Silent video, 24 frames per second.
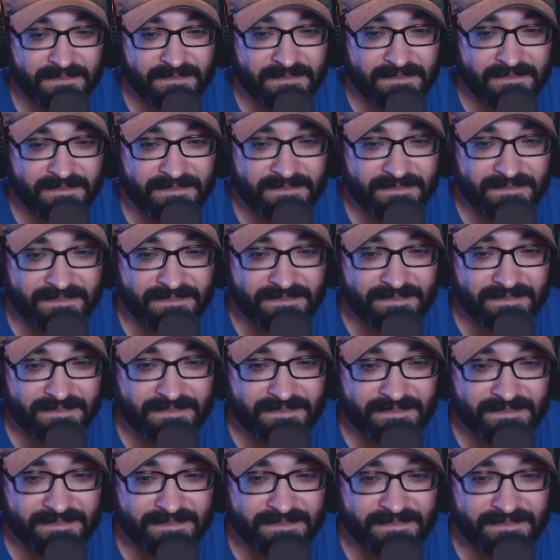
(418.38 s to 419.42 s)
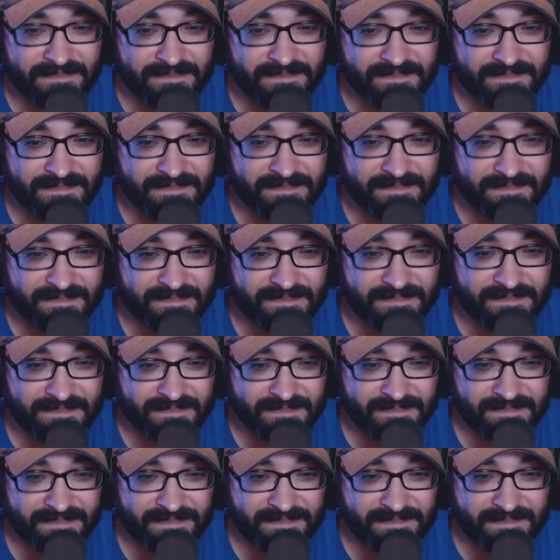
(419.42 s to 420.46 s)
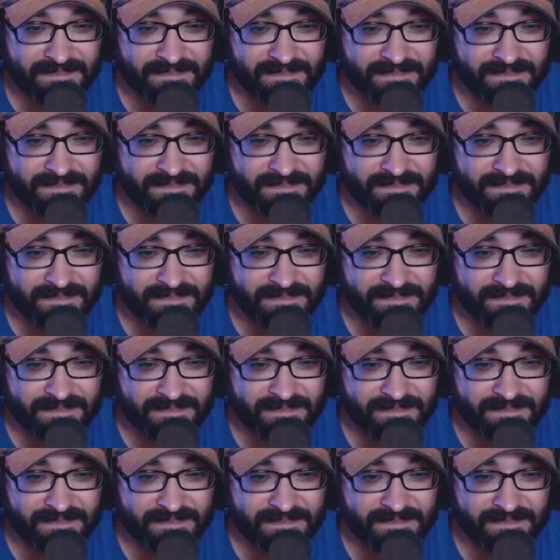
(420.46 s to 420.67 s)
(silent)